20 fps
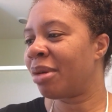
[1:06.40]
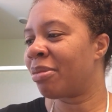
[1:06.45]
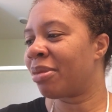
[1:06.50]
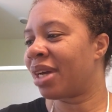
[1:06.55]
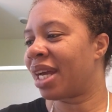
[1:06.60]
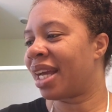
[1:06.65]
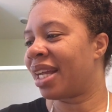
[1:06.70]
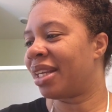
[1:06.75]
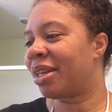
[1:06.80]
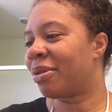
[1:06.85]

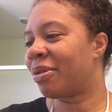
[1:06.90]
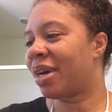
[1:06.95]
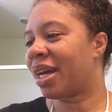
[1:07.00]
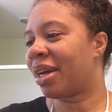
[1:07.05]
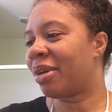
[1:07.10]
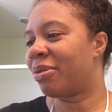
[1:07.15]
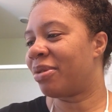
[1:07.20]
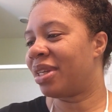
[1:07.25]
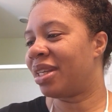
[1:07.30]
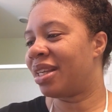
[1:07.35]
But
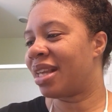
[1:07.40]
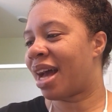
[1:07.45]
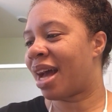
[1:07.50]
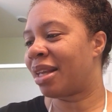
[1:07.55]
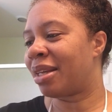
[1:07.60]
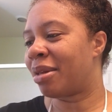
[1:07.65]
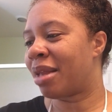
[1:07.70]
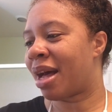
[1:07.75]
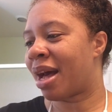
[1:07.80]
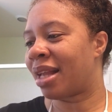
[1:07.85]
anyway, we
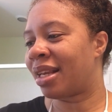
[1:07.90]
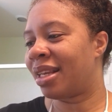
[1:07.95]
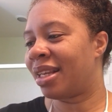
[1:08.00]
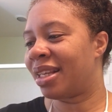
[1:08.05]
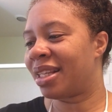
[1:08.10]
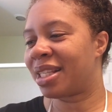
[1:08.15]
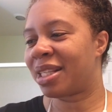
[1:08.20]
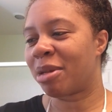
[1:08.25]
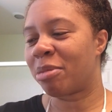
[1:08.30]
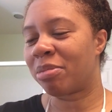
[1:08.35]
I, I
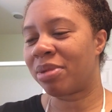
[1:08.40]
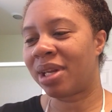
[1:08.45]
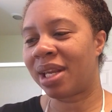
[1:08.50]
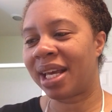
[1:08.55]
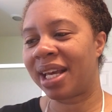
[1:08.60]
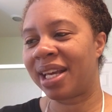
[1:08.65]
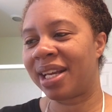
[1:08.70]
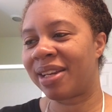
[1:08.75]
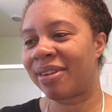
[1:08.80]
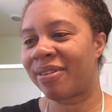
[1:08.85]
did some
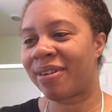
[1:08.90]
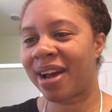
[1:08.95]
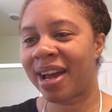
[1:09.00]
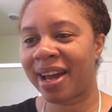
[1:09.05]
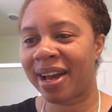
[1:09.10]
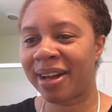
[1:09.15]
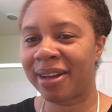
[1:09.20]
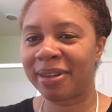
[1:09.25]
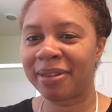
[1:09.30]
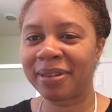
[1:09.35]
playing
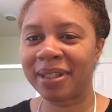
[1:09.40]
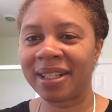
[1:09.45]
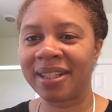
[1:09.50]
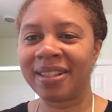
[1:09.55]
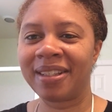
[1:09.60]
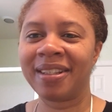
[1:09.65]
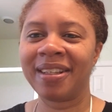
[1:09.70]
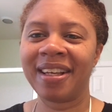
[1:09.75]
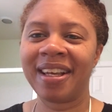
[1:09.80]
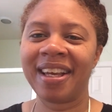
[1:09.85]
around
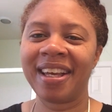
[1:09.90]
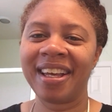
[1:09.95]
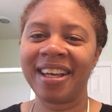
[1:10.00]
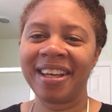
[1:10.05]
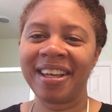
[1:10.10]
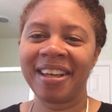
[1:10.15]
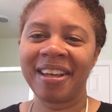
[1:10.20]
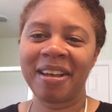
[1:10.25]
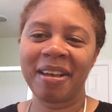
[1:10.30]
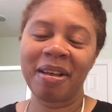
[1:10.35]
and
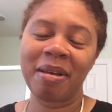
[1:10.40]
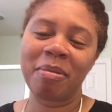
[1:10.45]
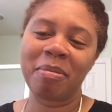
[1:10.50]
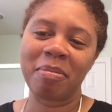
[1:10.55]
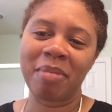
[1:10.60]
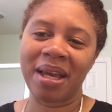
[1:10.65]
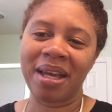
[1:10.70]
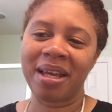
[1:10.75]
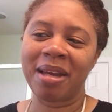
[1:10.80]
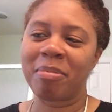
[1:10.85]

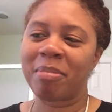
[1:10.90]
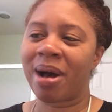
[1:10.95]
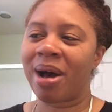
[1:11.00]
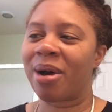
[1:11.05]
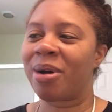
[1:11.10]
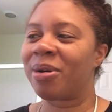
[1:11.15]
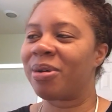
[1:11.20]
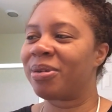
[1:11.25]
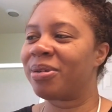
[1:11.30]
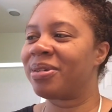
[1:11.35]
making my
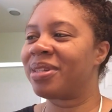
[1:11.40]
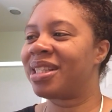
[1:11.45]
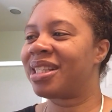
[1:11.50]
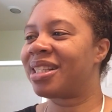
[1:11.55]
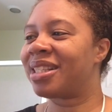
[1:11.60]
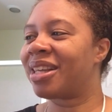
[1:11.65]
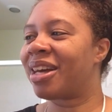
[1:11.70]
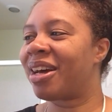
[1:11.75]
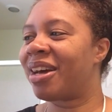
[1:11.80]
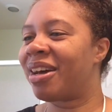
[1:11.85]
own
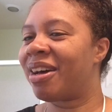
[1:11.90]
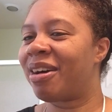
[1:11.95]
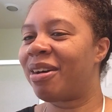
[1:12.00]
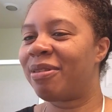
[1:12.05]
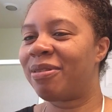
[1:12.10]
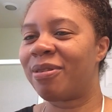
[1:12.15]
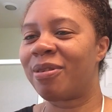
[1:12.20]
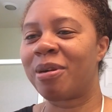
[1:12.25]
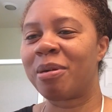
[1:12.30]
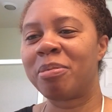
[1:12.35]

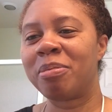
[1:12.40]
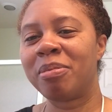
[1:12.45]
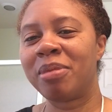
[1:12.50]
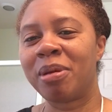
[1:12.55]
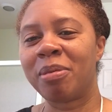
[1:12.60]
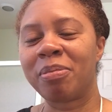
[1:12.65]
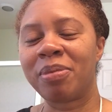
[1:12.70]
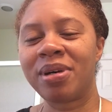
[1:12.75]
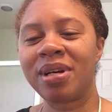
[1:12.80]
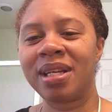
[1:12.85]
stuff or
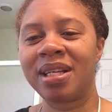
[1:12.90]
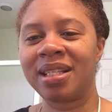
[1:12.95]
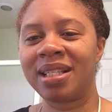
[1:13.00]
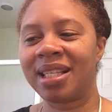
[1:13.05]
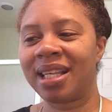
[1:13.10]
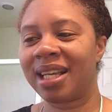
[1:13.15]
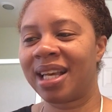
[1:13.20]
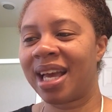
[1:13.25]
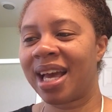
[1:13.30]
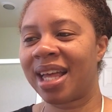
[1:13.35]
and putting
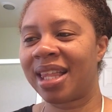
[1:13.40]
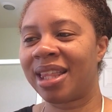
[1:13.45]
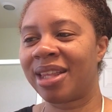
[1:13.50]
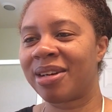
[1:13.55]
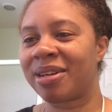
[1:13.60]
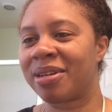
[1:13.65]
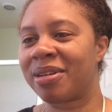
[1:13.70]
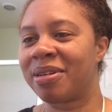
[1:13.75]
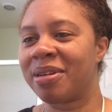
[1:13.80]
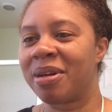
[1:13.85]

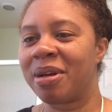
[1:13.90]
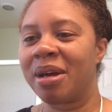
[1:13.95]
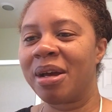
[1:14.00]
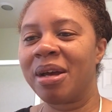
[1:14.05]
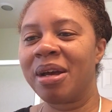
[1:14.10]
together,